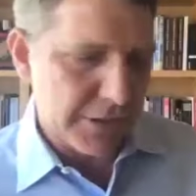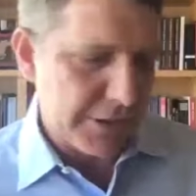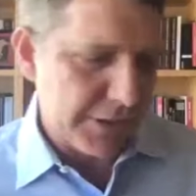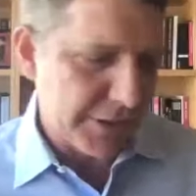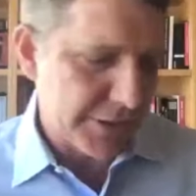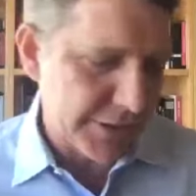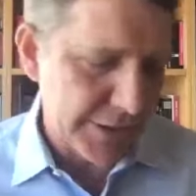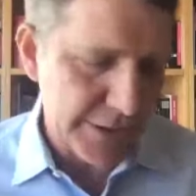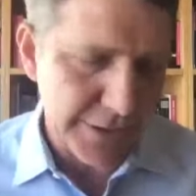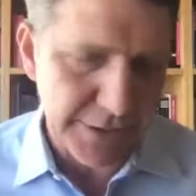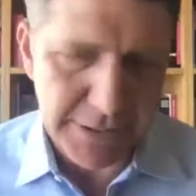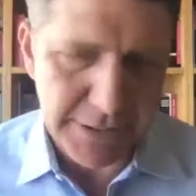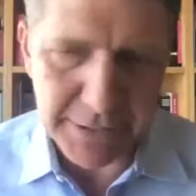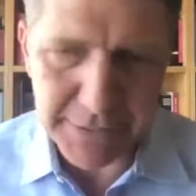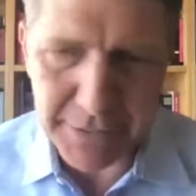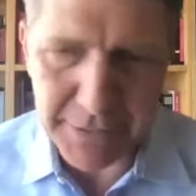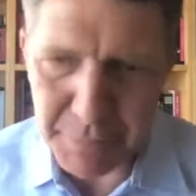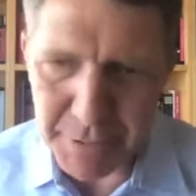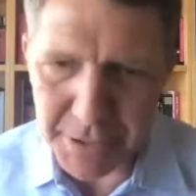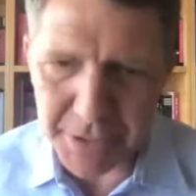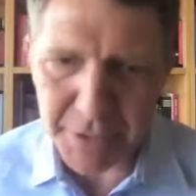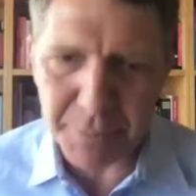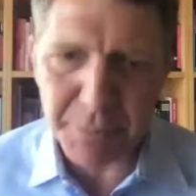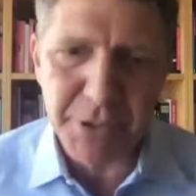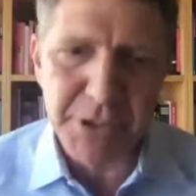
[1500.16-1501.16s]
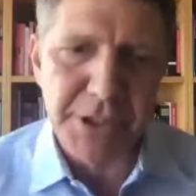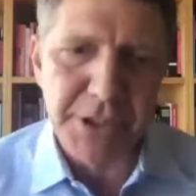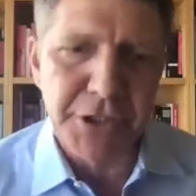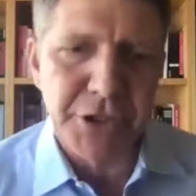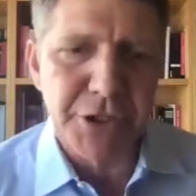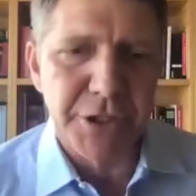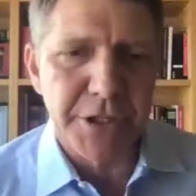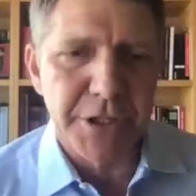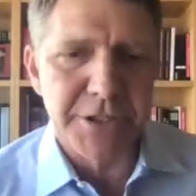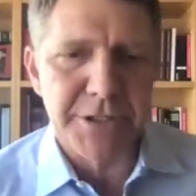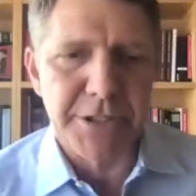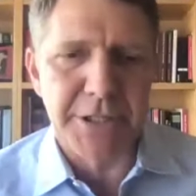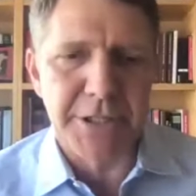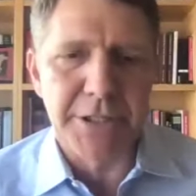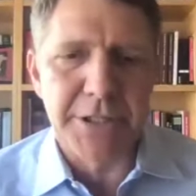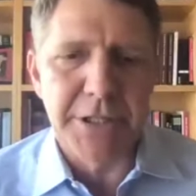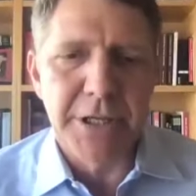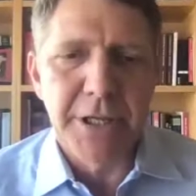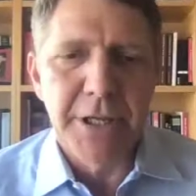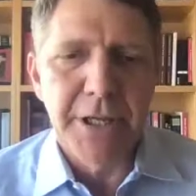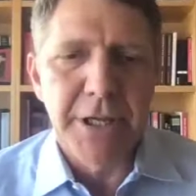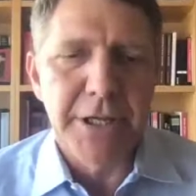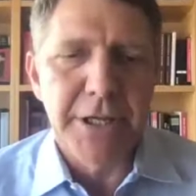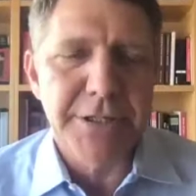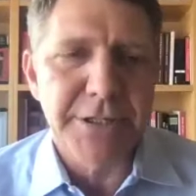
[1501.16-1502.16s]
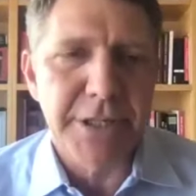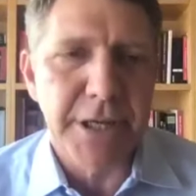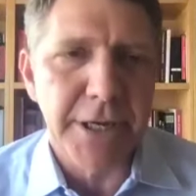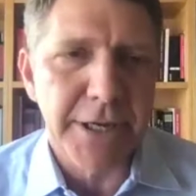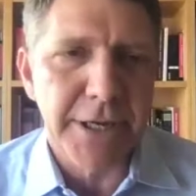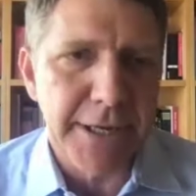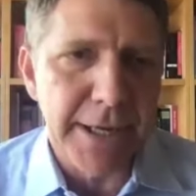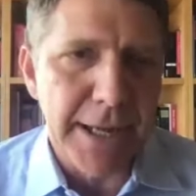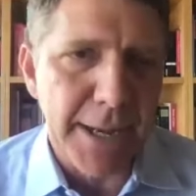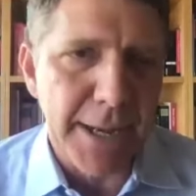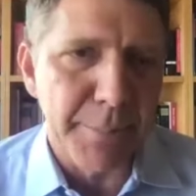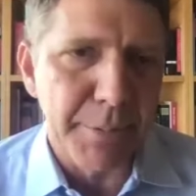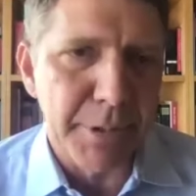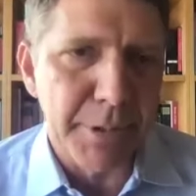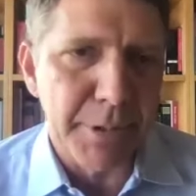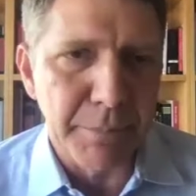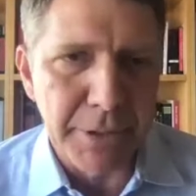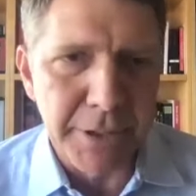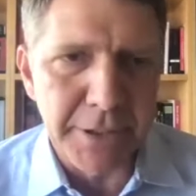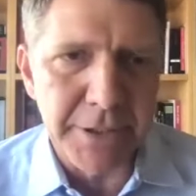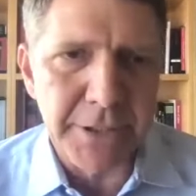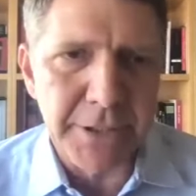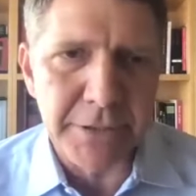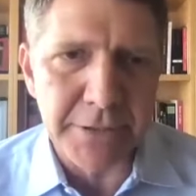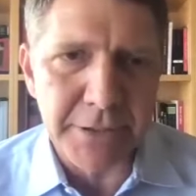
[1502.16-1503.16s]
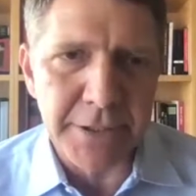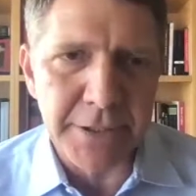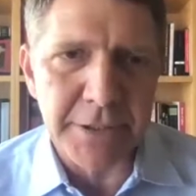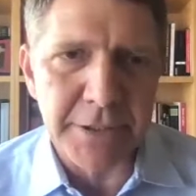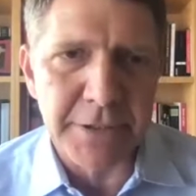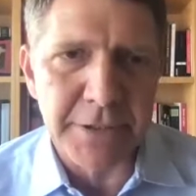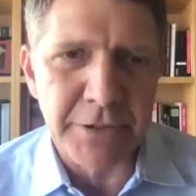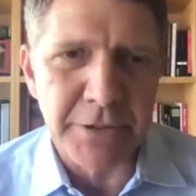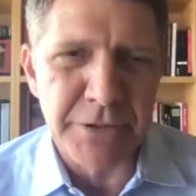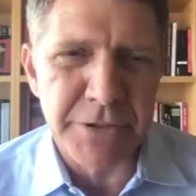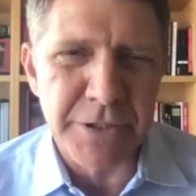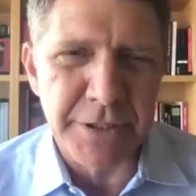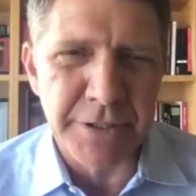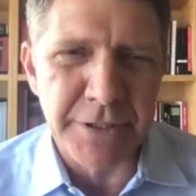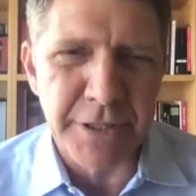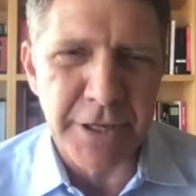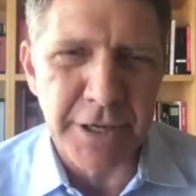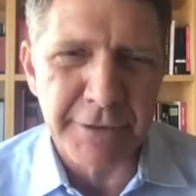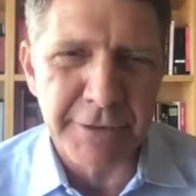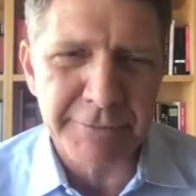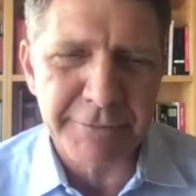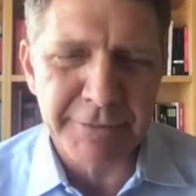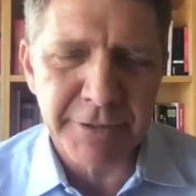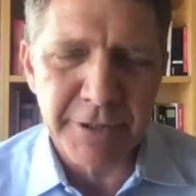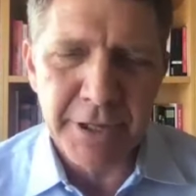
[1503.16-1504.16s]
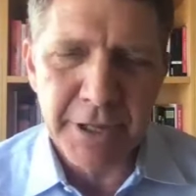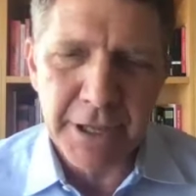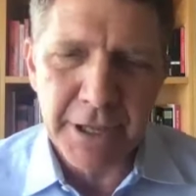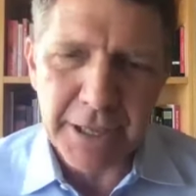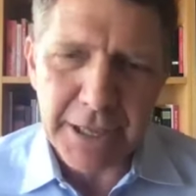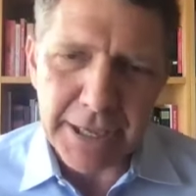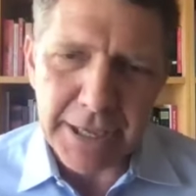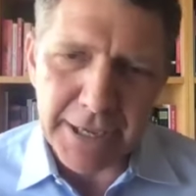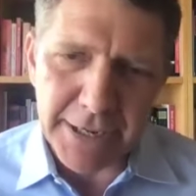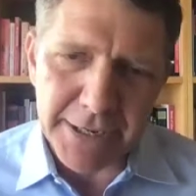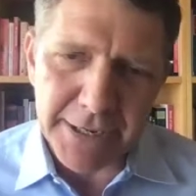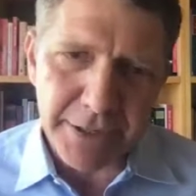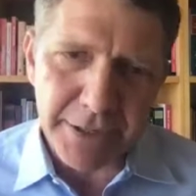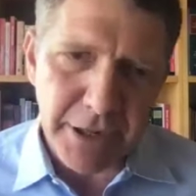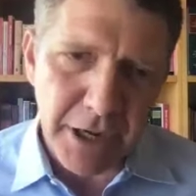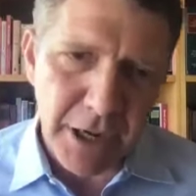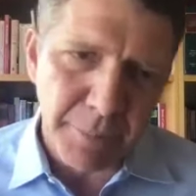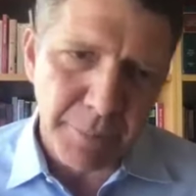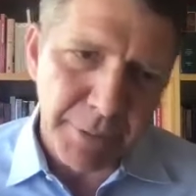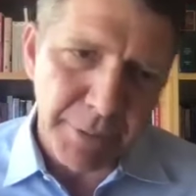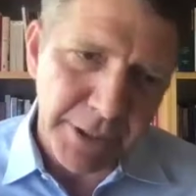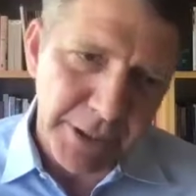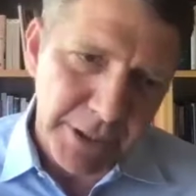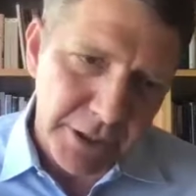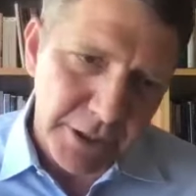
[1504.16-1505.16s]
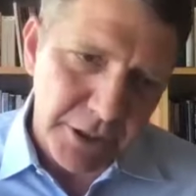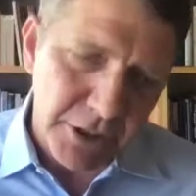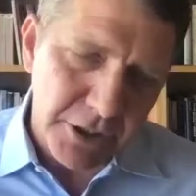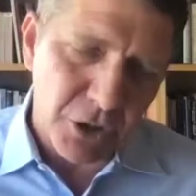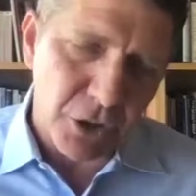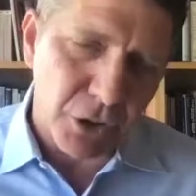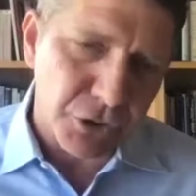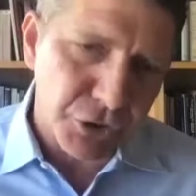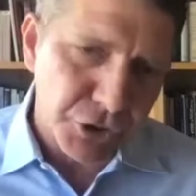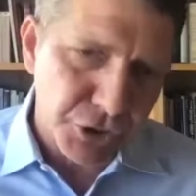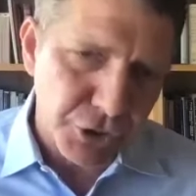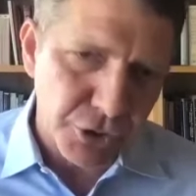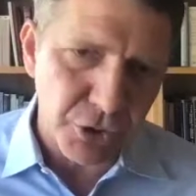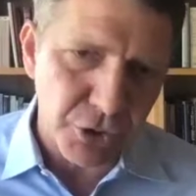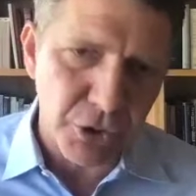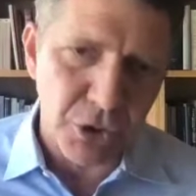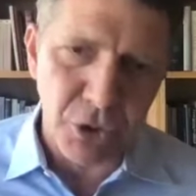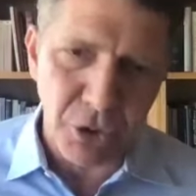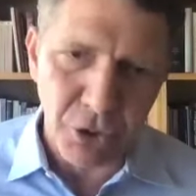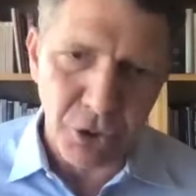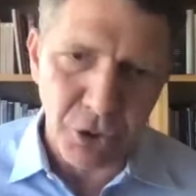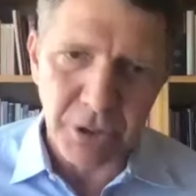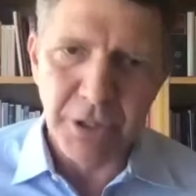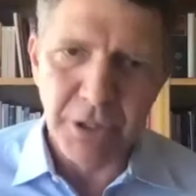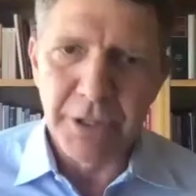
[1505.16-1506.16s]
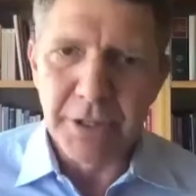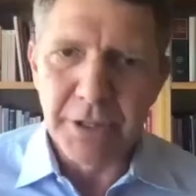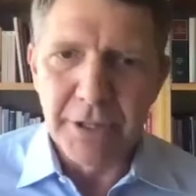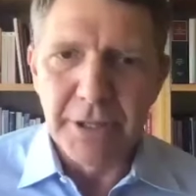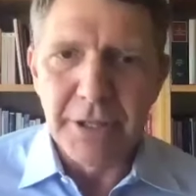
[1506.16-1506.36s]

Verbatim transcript: to the extent that I'm going to make a prediction, is that it, it's not going to happen immediately, that there's enough economic, cultural,